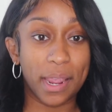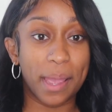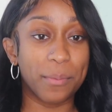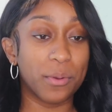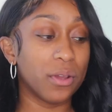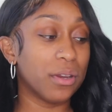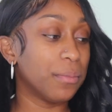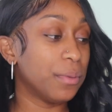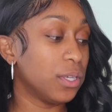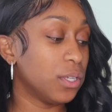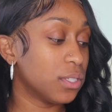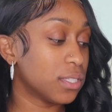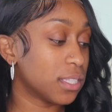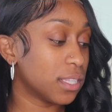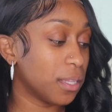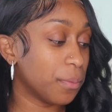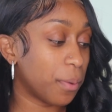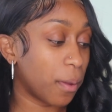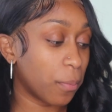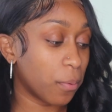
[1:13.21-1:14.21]
I'm going to be using
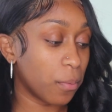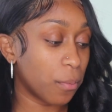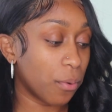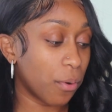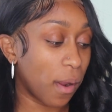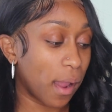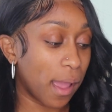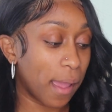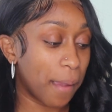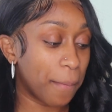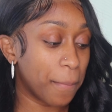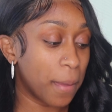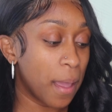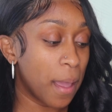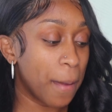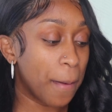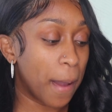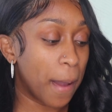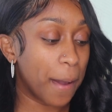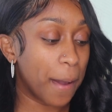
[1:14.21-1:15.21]
the Peppermint Prime
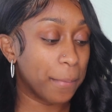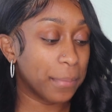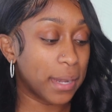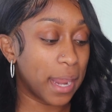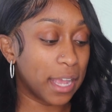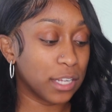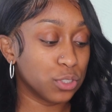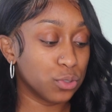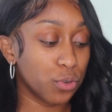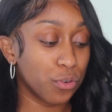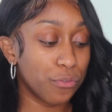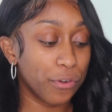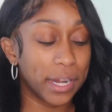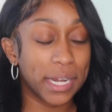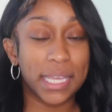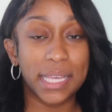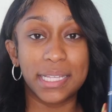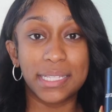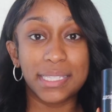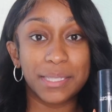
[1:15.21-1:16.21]
Natural
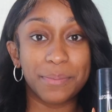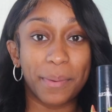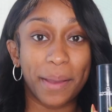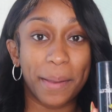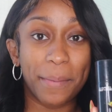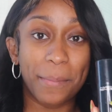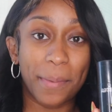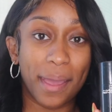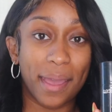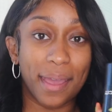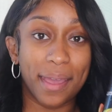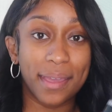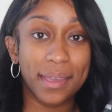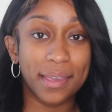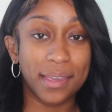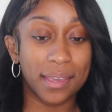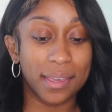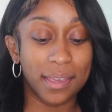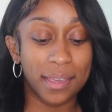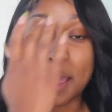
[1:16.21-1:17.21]
Radiance by MAC.